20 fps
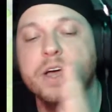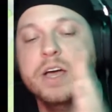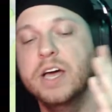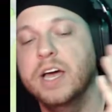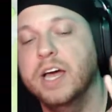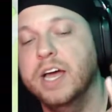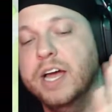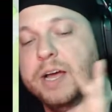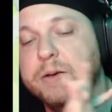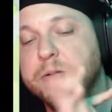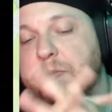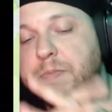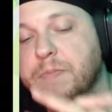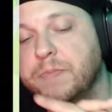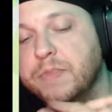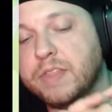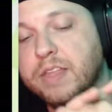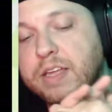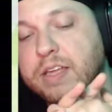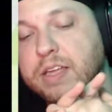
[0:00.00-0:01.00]

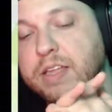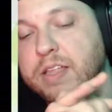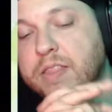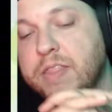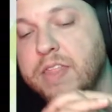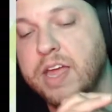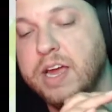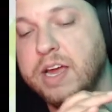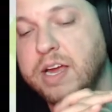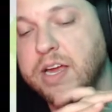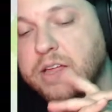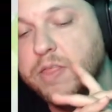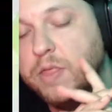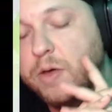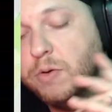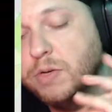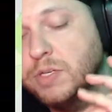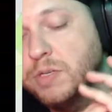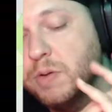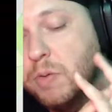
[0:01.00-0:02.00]

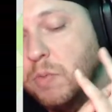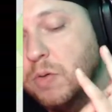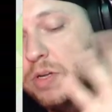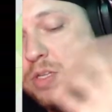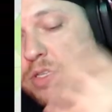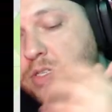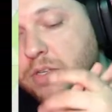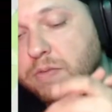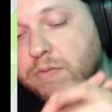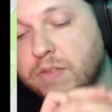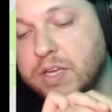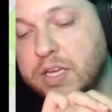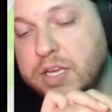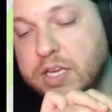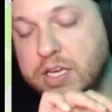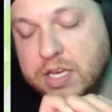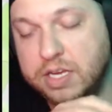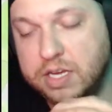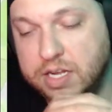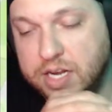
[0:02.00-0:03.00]
those were ones of
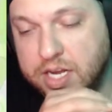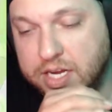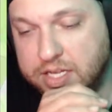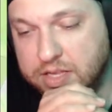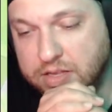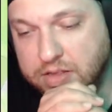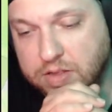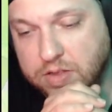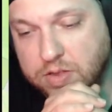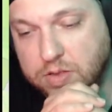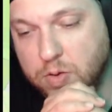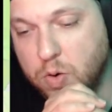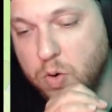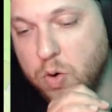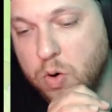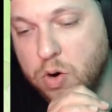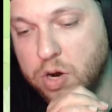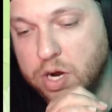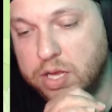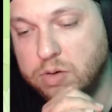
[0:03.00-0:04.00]
the like the
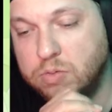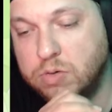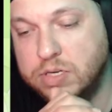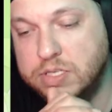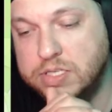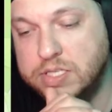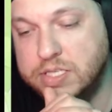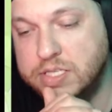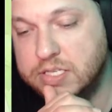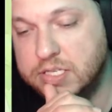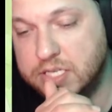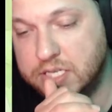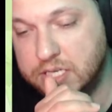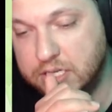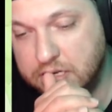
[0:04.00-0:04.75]
early ones.